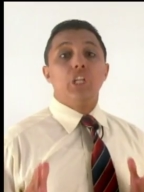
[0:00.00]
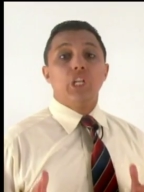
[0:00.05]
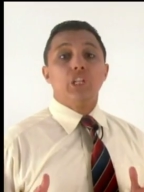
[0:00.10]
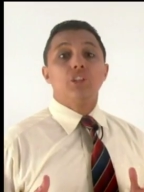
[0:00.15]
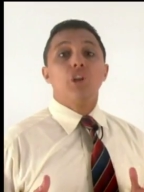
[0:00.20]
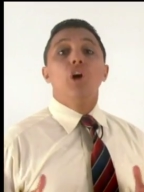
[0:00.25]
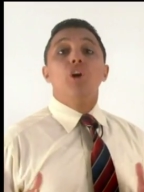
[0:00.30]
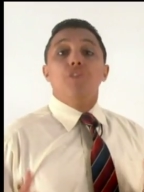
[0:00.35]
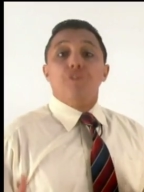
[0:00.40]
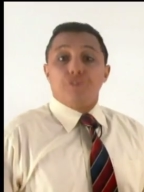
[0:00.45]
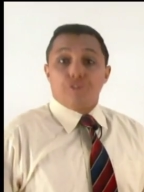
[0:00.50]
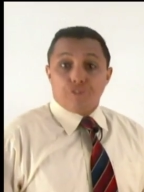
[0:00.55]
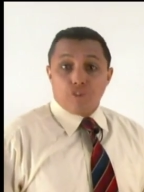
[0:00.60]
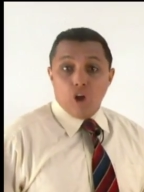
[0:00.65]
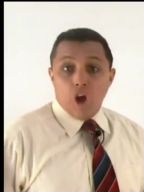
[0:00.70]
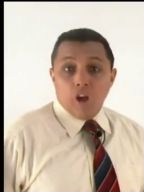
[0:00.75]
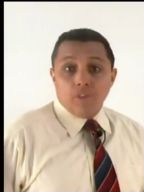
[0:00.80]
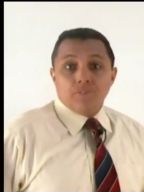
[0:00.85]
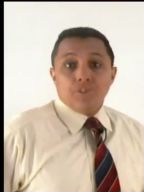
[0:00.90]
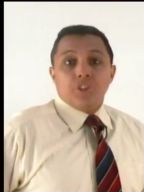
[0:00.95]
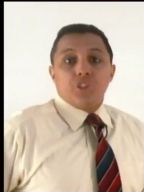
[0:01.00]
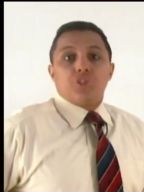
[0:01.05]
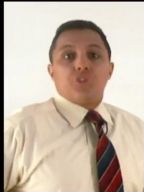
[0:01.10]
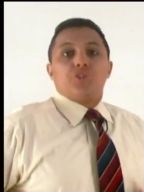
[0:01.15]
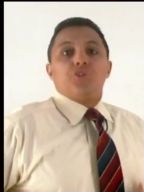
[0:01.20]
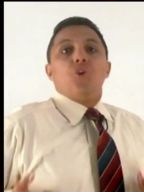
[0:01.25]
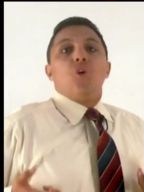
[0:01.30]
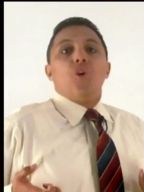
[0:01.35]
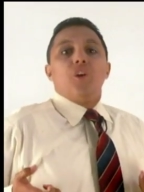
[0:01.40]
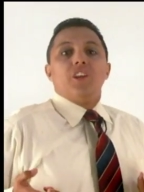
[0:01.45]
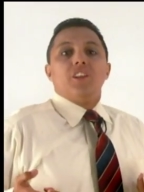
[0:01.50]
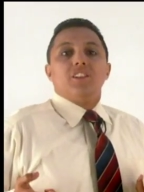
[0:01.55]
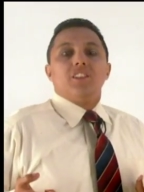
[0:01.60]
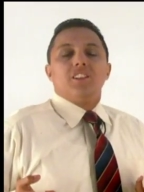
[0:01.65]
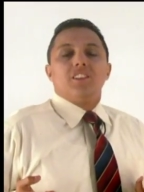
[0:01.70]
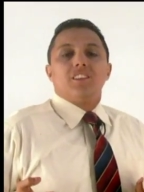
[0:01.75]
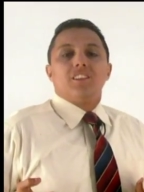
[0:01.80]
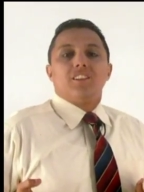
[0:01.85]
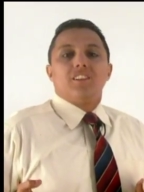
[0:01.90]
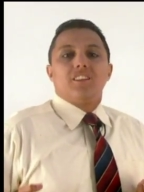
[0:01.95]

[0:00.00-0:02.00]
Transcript: need from the soil.